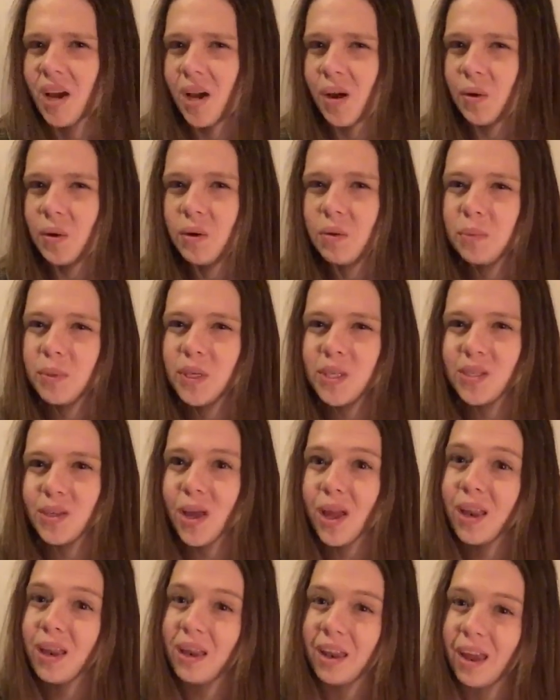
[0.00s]
I would almost
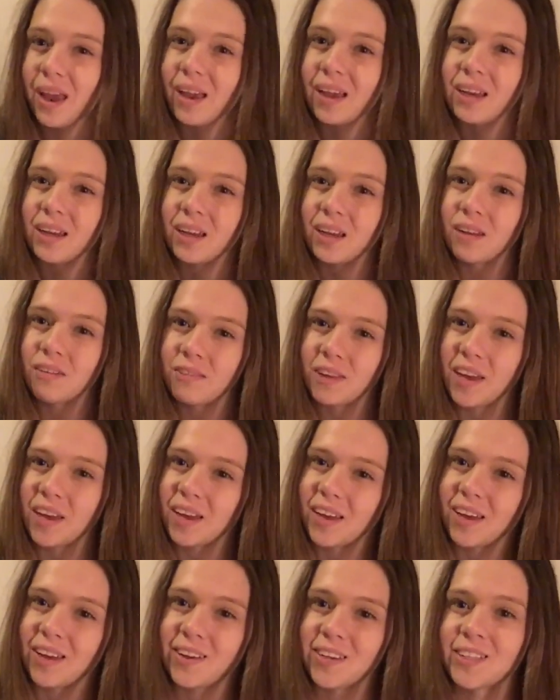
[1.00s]
say negative
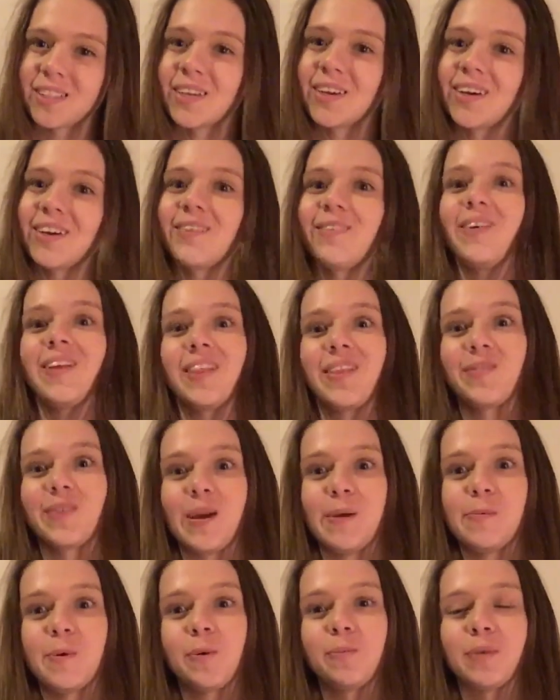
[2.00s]
encounter with
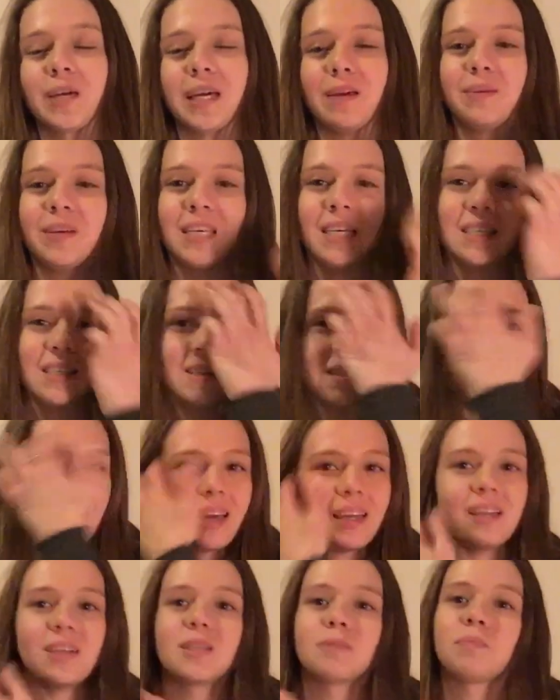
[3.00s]
reborn babies,
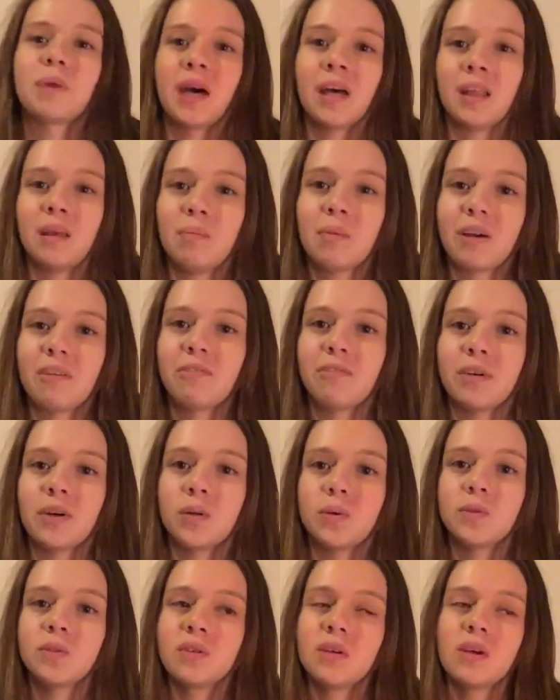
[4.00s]
and it's partly my
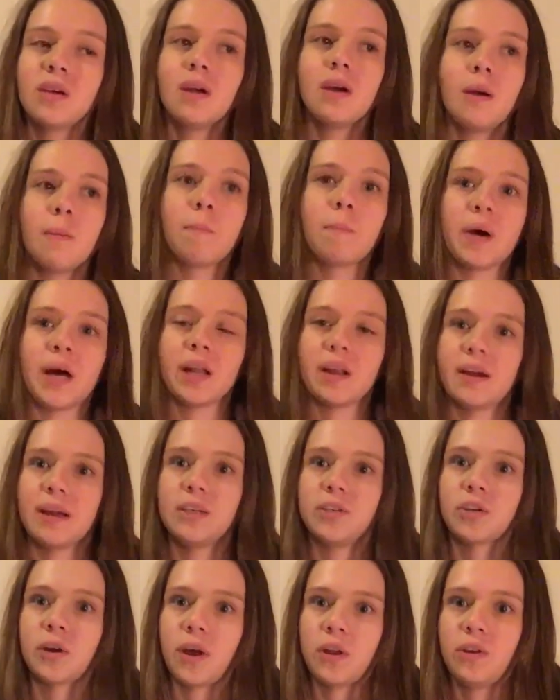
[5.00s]
fault, but
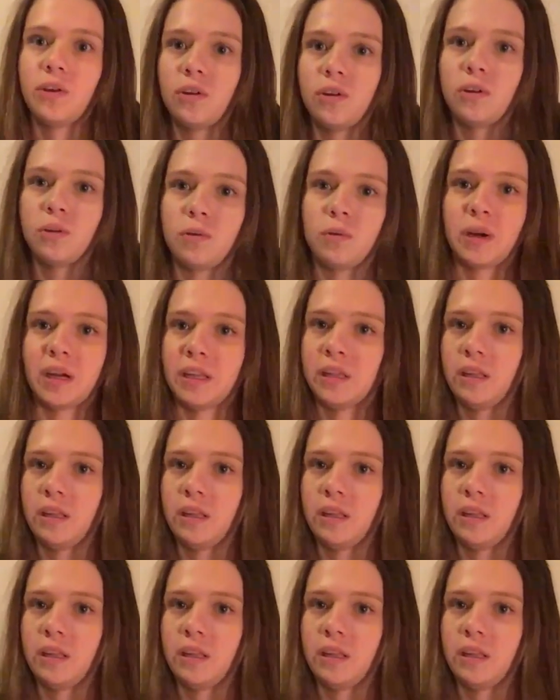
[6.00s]
I tried to do the right